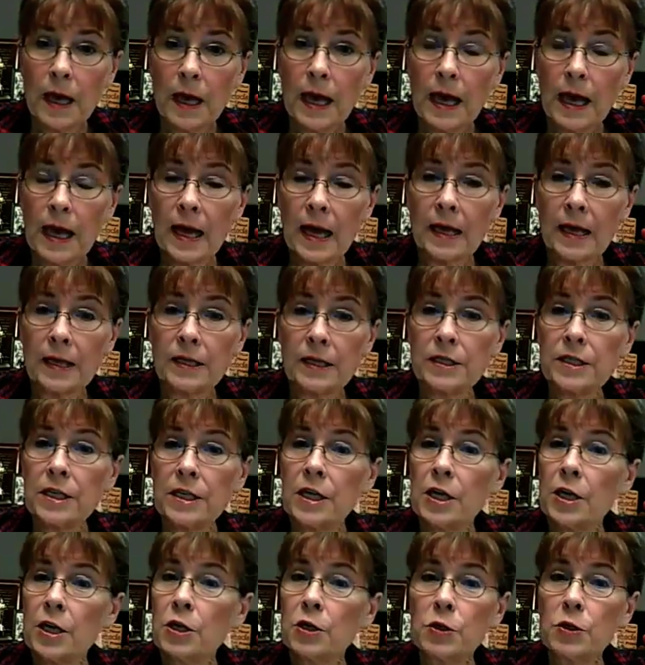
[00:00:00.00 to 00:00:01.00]
And
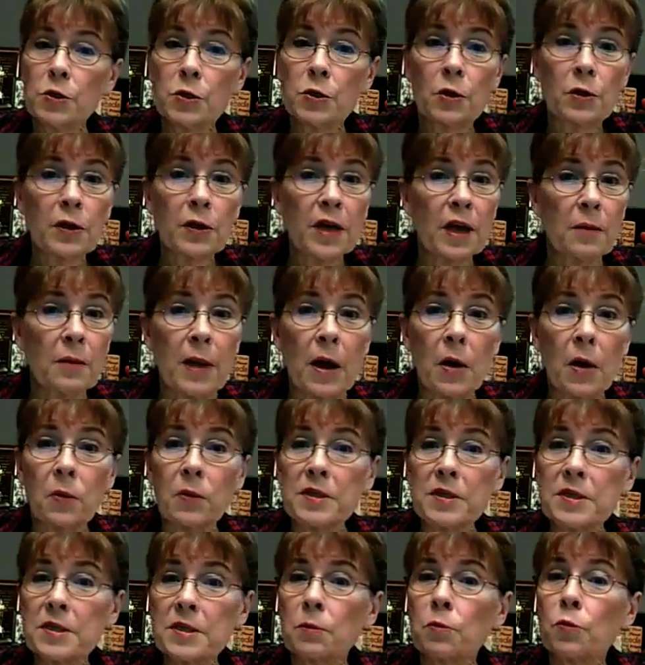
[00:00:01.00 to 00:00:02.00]
you'll come out
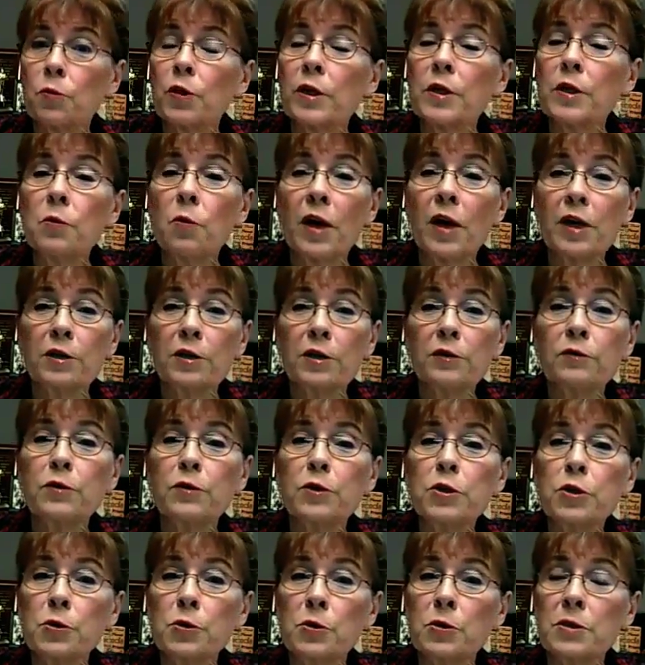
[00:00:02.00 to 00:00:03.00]
with some really wonderful
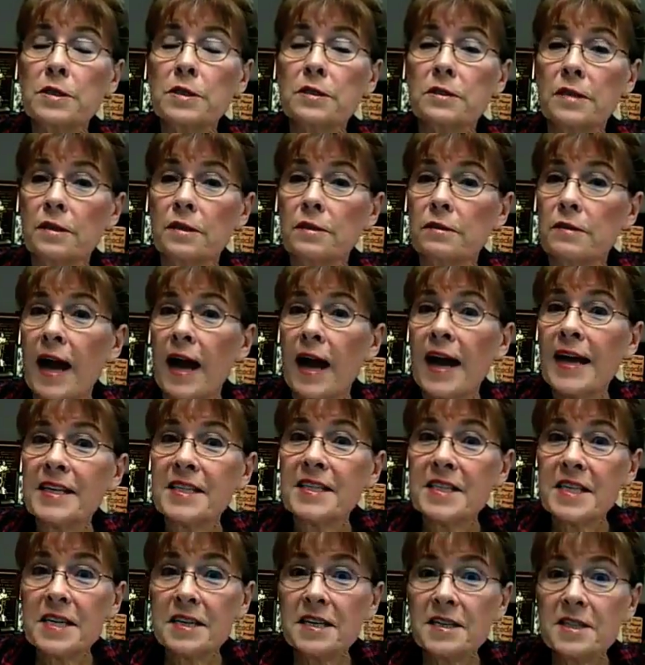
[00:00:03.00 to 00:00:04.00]
tools and
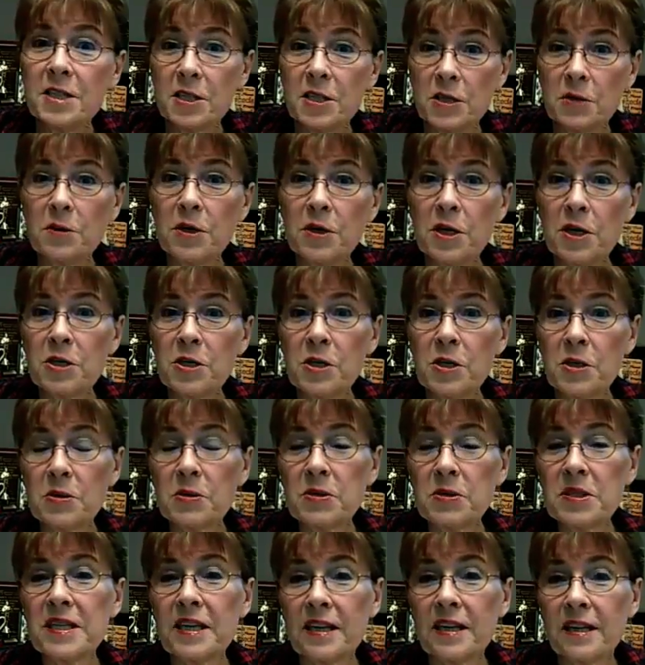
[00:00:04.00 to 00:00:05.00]
ideas that you can
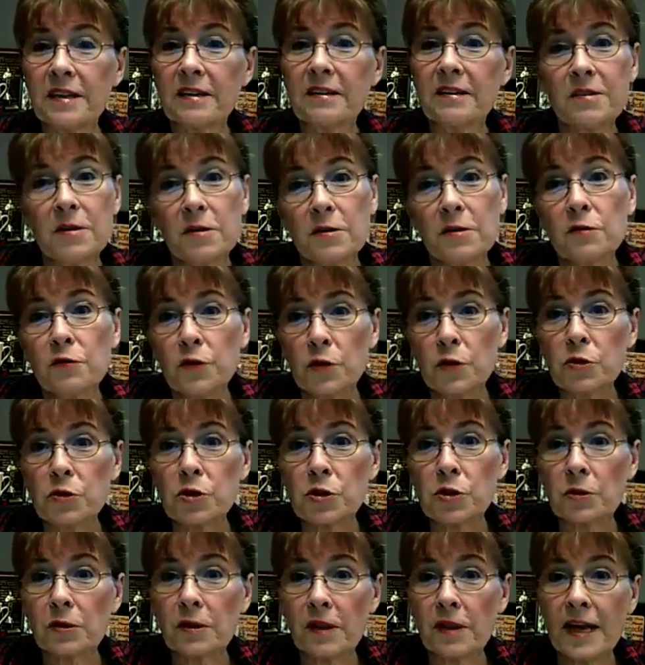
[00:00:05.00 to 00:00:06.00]
use in
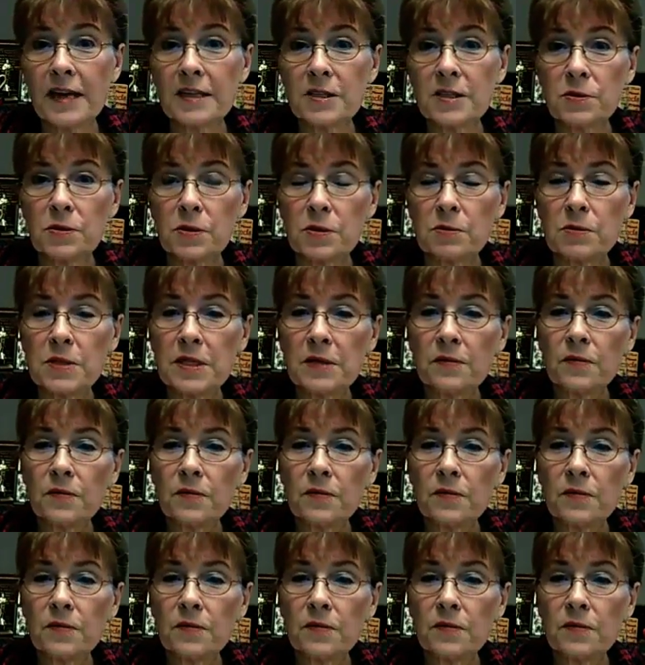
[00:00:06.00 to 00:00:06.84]
future classrooms.